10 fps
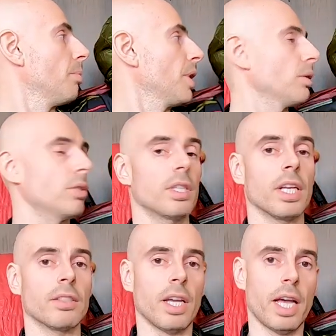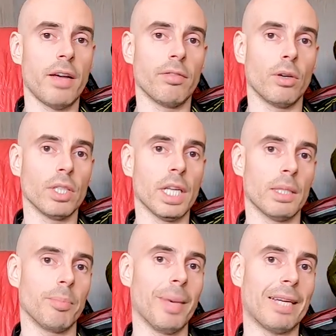because it doesn't have all
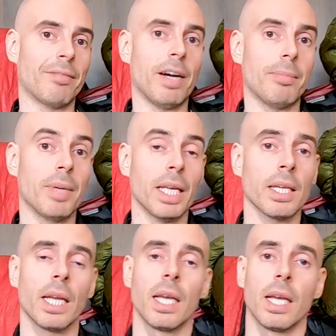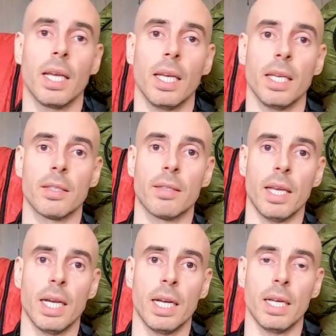that back fabric, it's
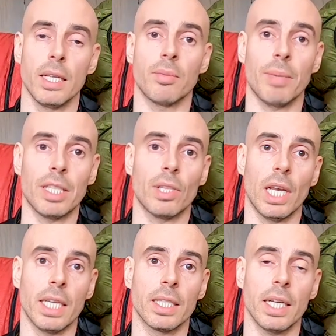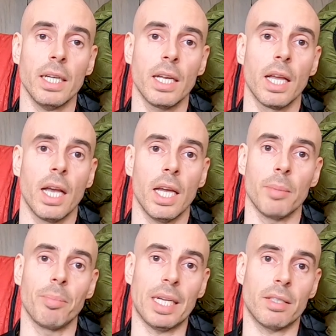much lighter and
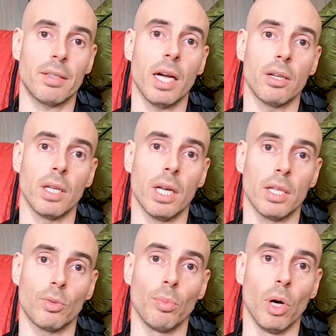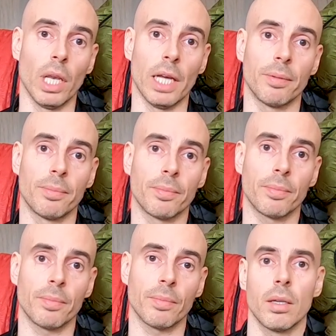it packs down smaller.
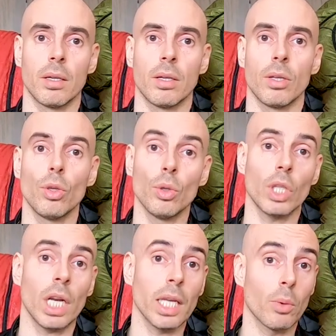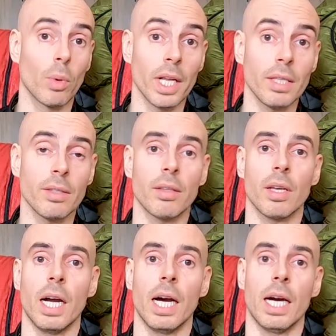Usually quilts
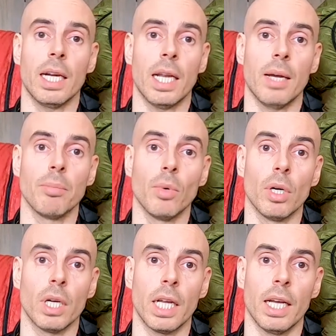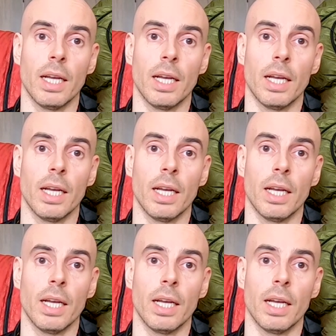are more